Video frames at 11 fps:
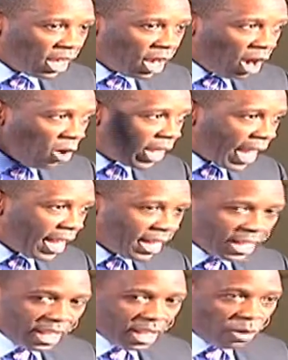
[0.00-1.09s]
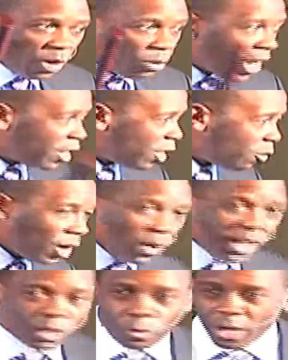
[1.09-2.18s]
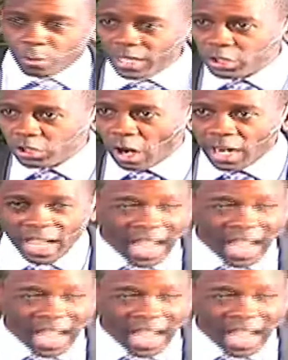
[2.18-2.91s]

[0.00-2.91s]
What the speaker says: Okay, what do I do? What do I do? Where do I start?